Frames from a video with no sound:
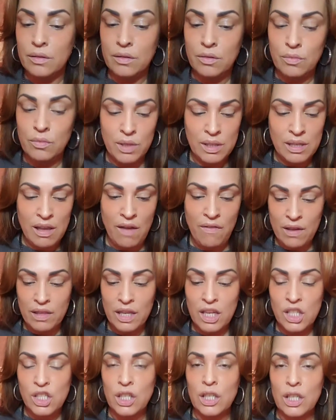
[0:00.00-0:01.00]
where's that
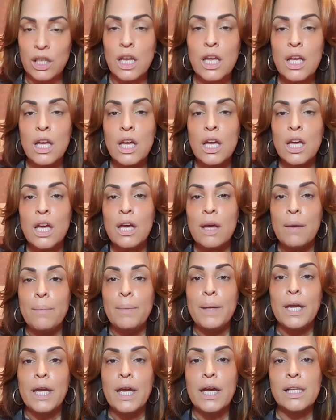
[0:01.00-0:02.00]
foundation?
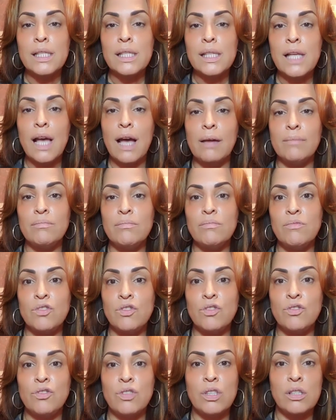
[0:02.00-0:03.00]
Because I'm
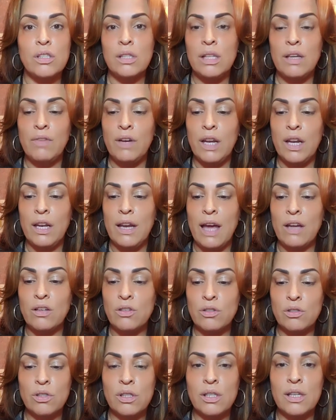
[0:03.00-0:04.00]
just leaving it
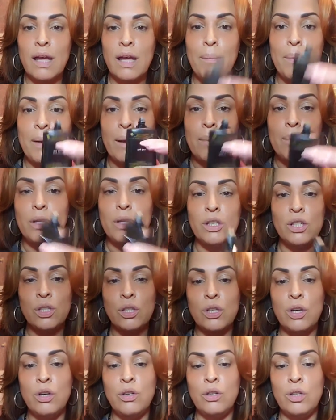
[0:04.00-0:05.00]
natural today, but I'm
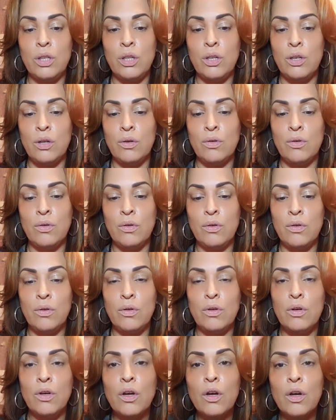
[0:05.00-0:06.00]
show you
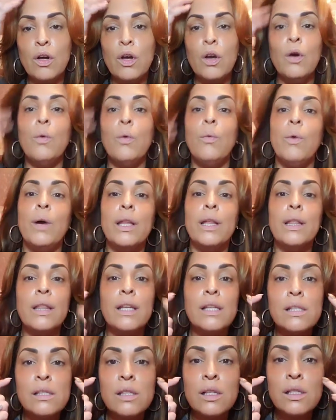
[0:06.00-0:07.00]
what
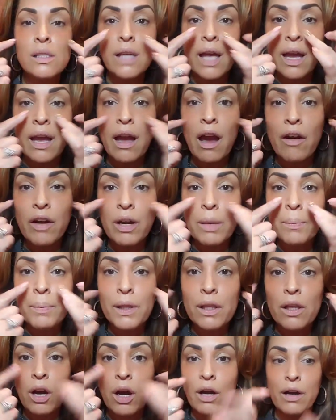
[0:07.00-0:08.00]
this looks like. I already
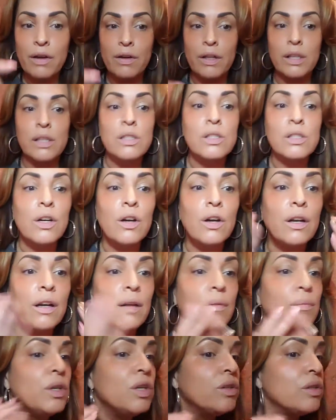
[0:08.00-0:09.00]
put the orange on.
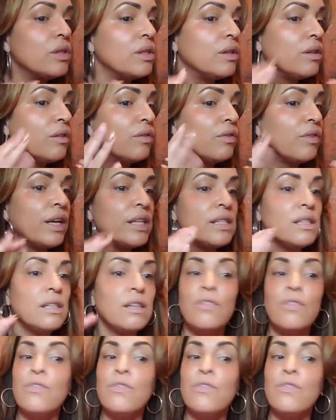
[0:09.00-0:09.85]
I'm using the rest of the